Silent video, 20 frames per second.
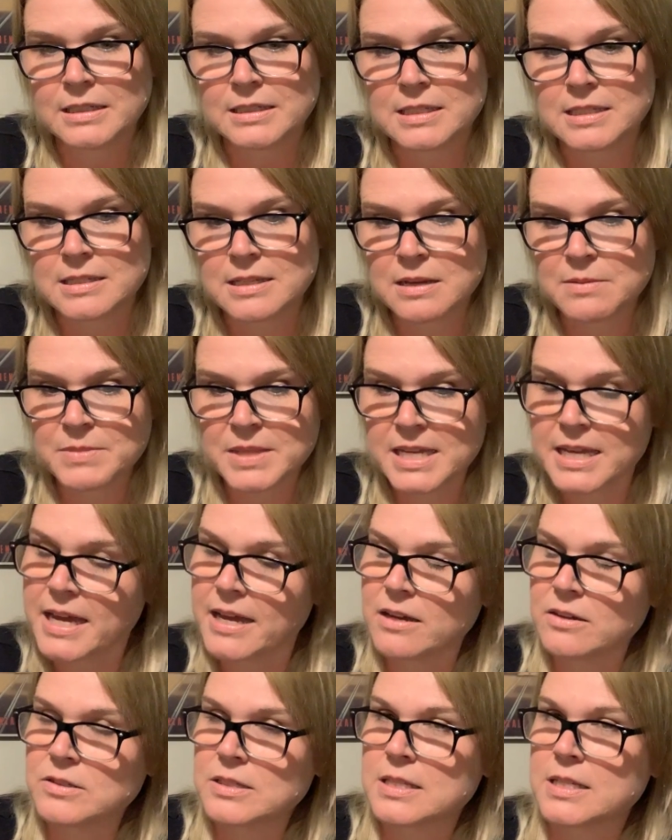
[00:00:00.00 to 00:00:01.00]
something
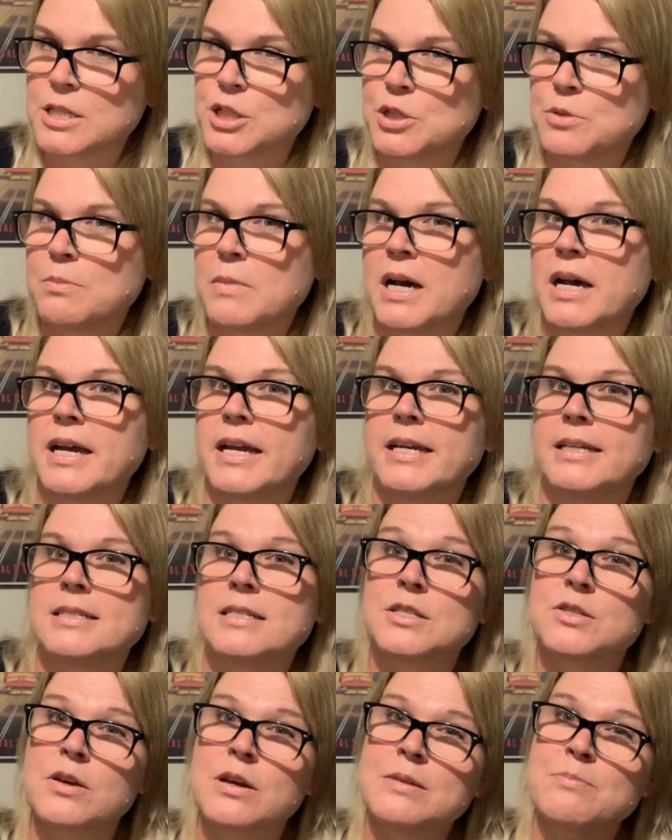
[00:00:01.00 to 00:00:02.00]
else that you might,
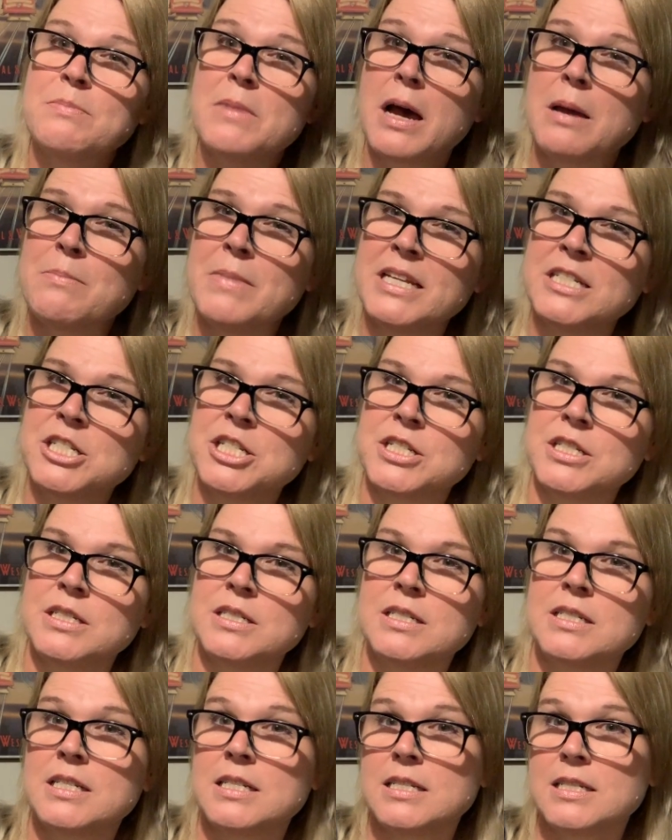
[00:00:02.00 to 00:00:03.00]
so I, I
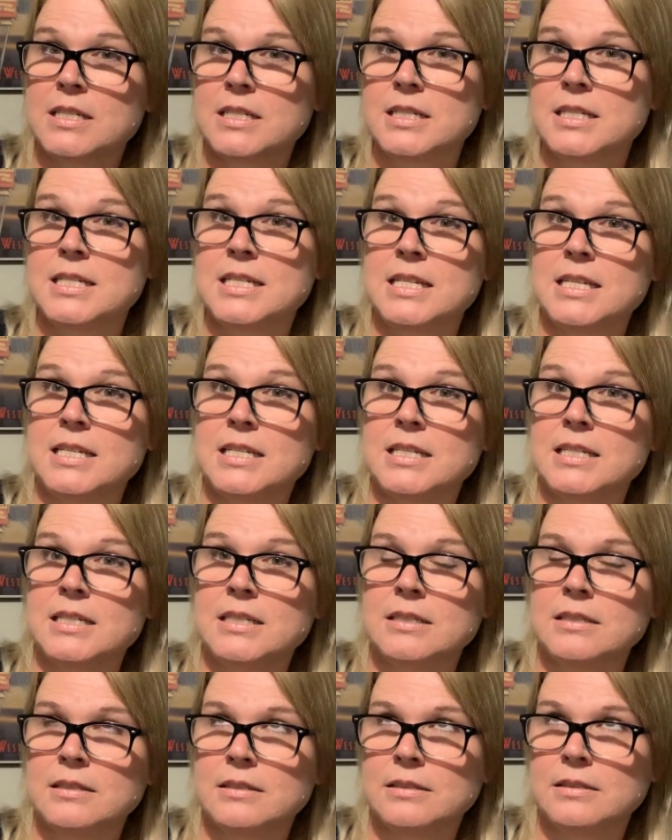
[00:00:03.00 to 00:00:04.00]
mentioned
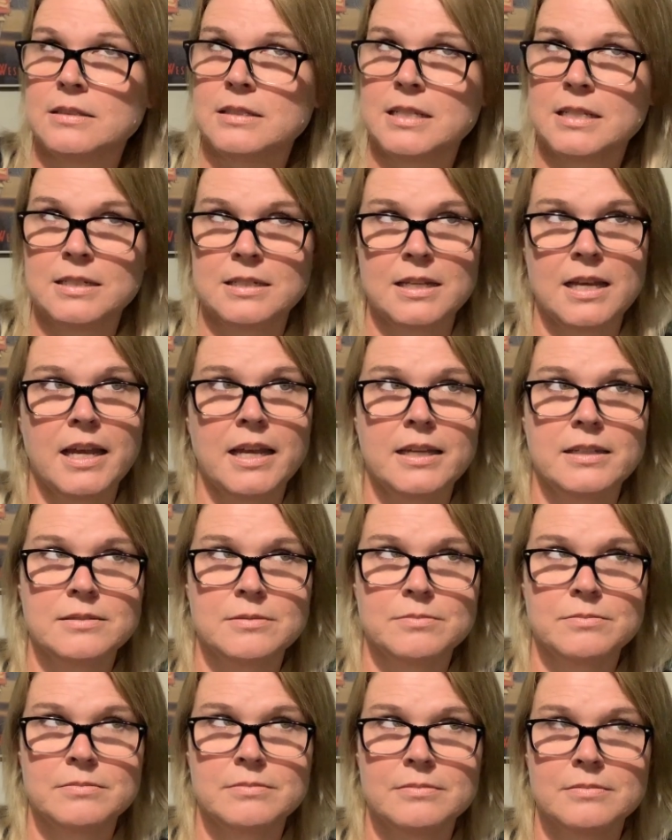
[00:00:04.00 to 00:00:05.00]
tea, didn't I?
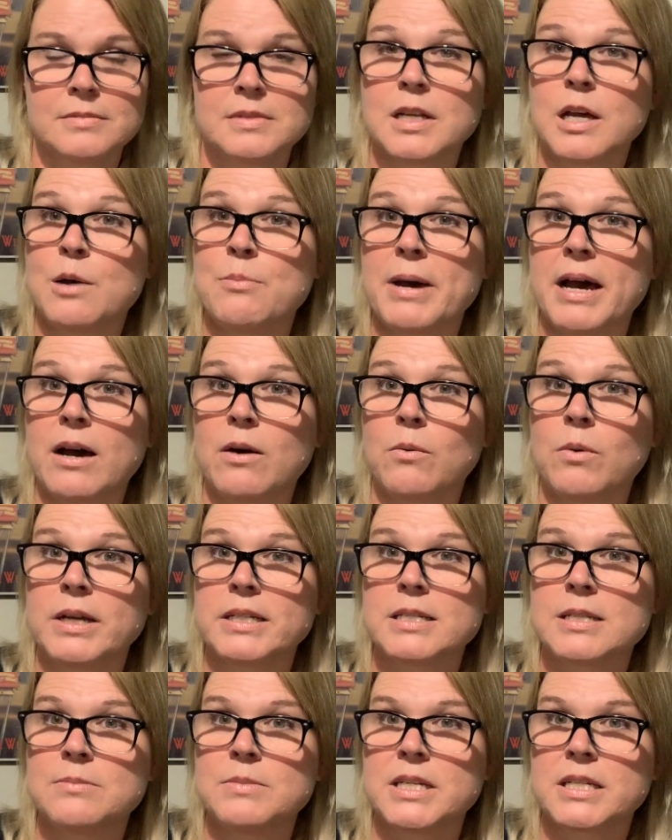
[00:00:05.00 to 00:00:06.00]
About
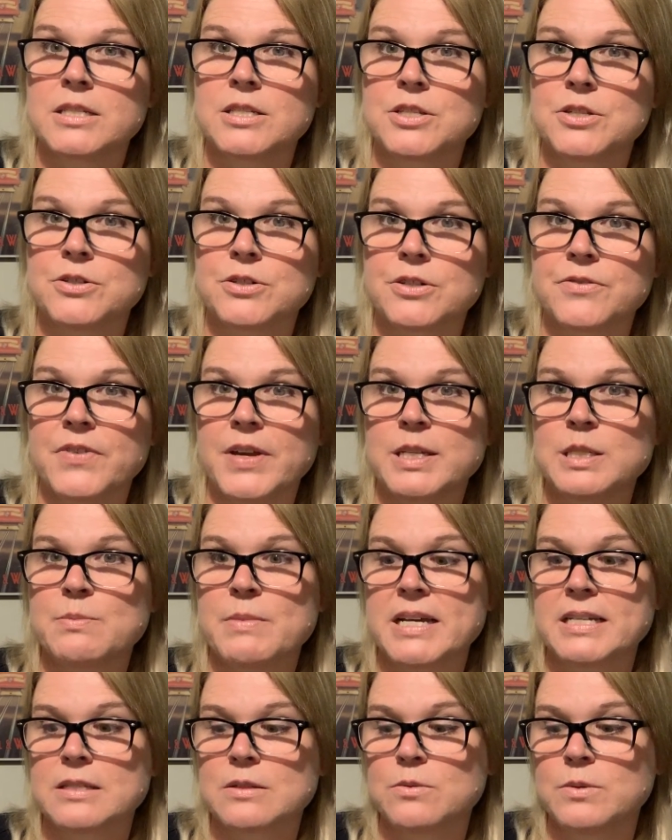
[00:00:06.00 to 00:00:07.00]
what to mix your face
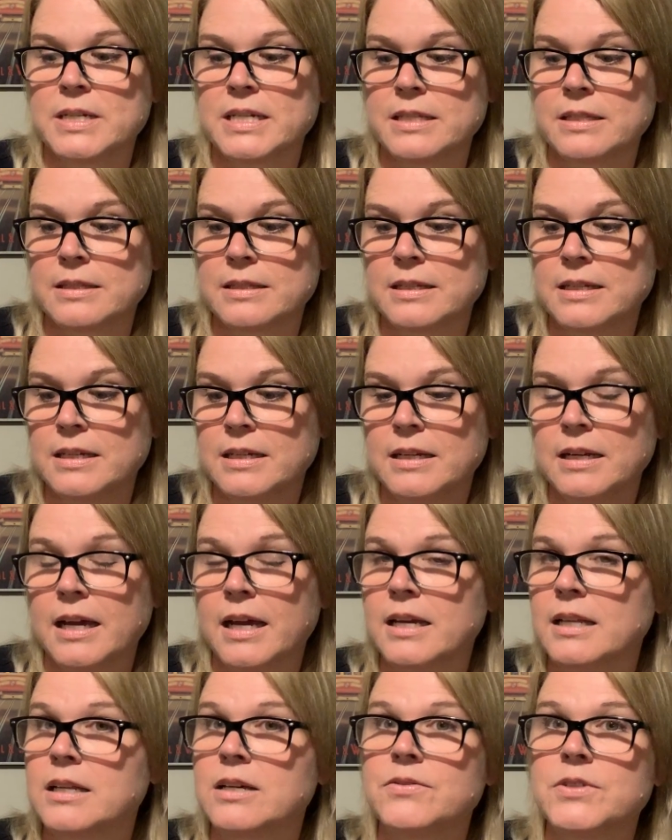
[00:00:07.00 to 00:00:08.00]
mask with.
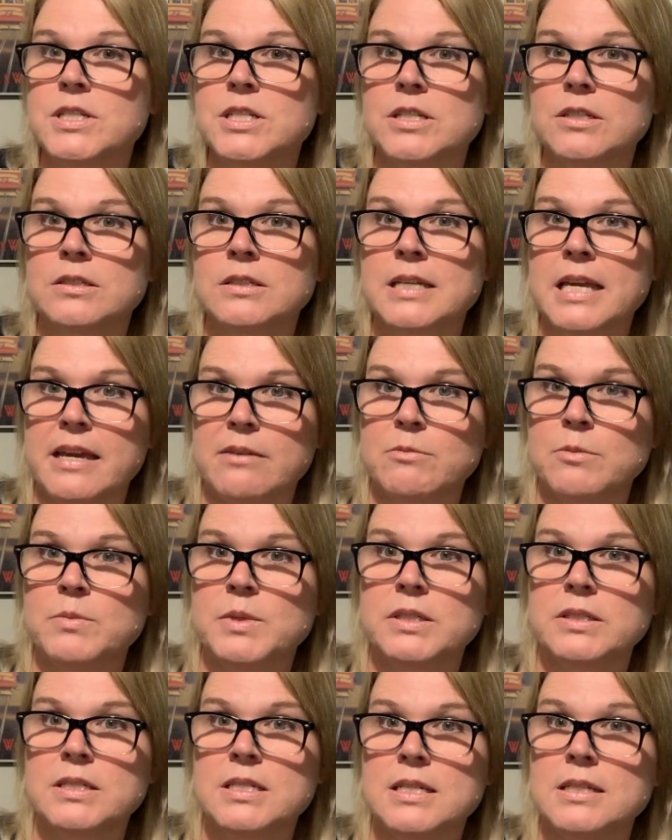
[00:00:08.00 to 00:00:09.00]
I love a chilled
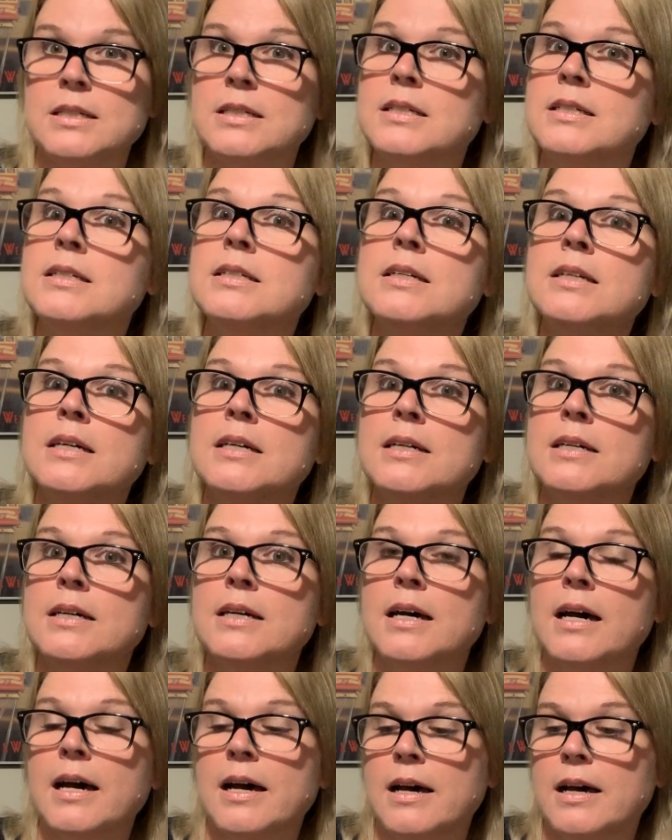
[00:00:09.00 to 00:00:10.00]
chamomile tea.
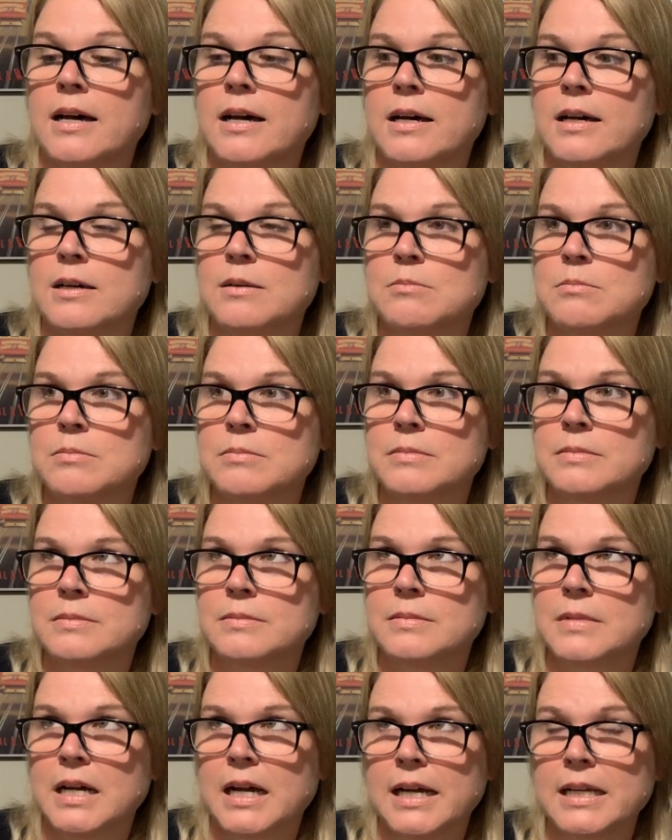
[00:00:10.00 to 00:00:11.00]
Um,
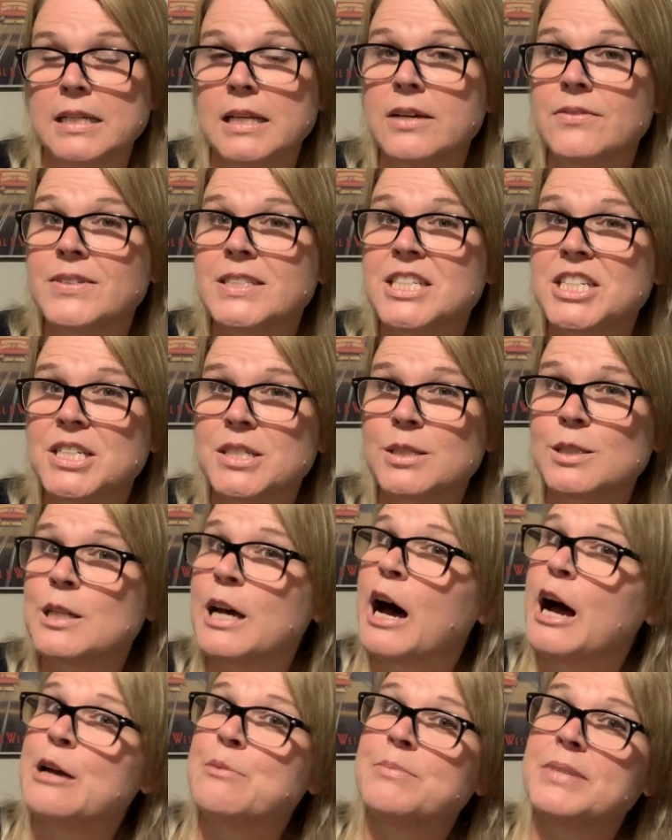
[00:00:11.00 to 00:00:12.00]
I love a chilled
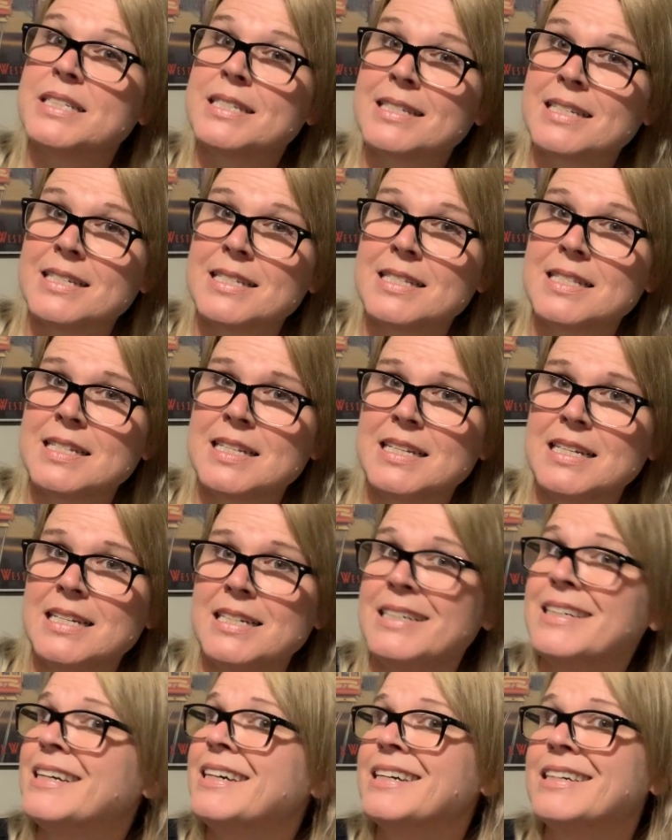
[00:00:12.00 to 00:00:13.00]
hibiscus
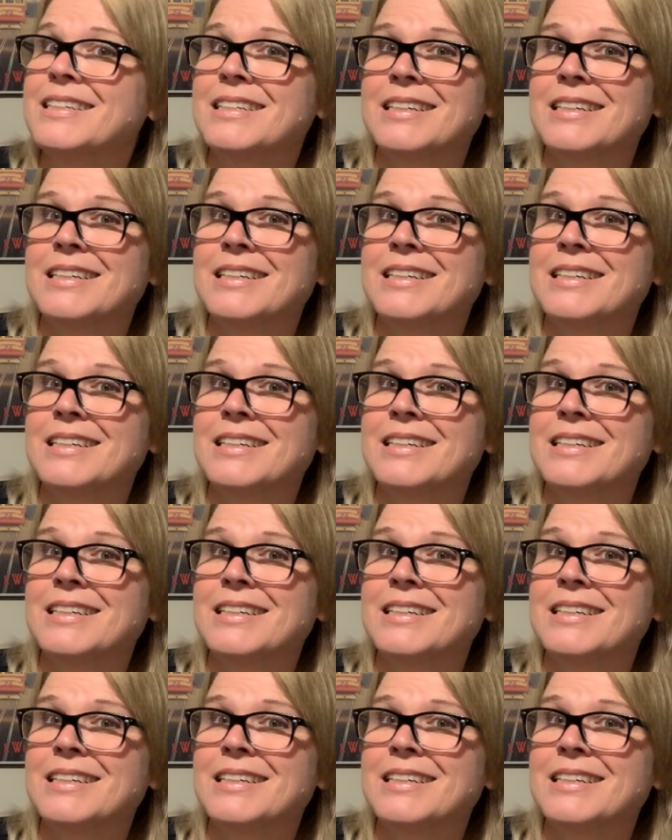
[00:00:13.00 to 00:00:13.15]
tea,